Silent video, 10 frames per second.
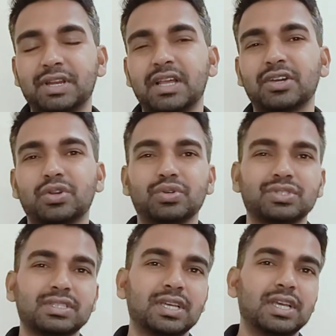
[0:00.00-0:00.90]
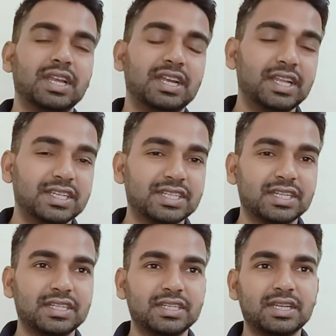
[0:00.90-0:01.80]
across
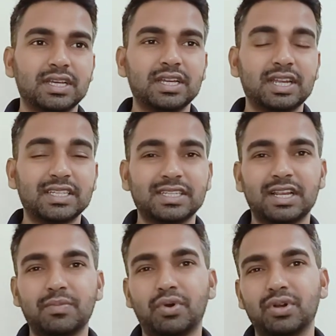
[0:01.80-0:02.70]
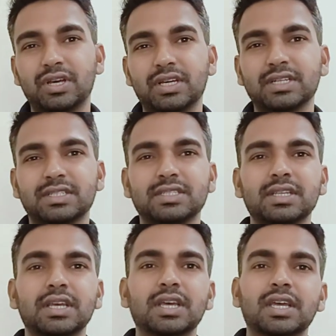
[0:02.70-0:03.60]
national borders.
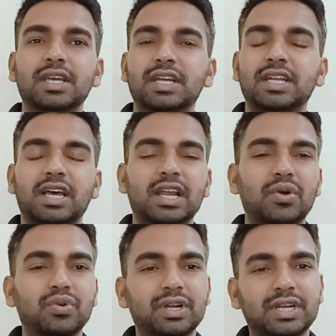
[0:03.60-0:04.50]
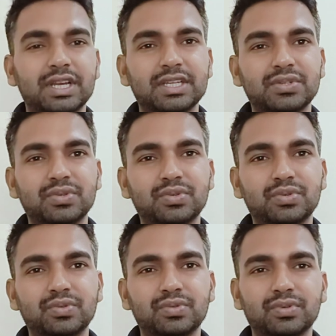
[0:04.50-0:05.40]
It allow countries
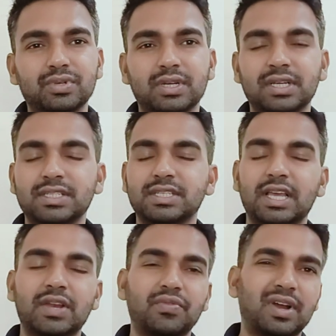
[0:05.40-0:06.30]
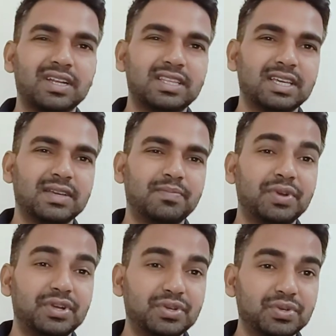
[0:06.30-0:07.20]
to sell what they
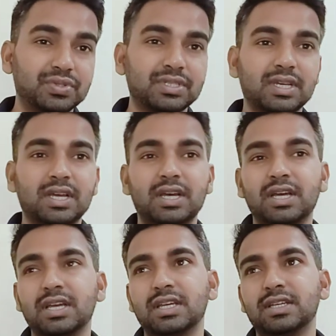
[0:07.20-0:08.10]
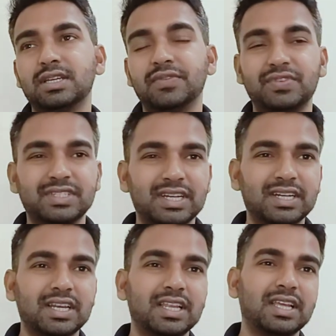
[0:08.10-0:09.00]
produce
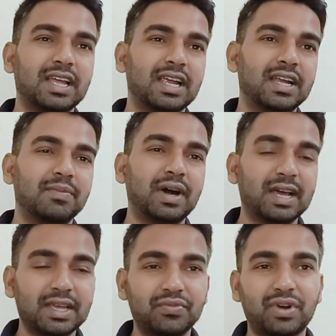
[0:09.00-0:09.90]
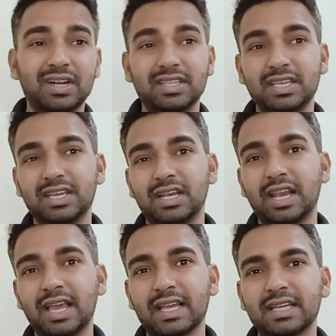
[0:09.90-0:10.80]
efficiently and buy what they
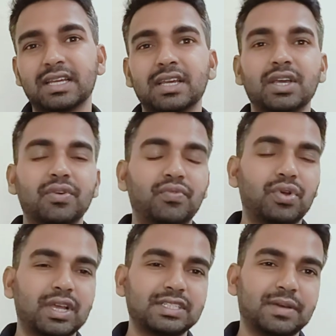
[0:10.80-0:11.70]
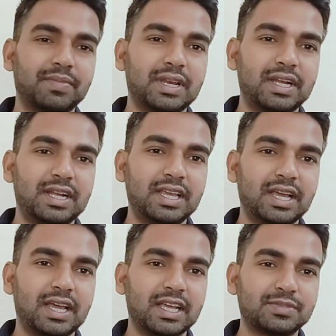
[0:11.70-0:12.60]
lack. For example,
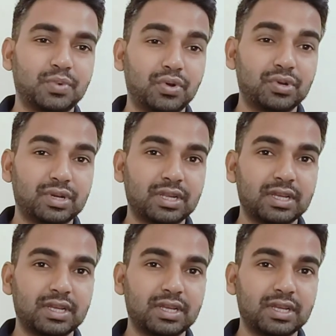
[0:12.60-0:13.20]
India export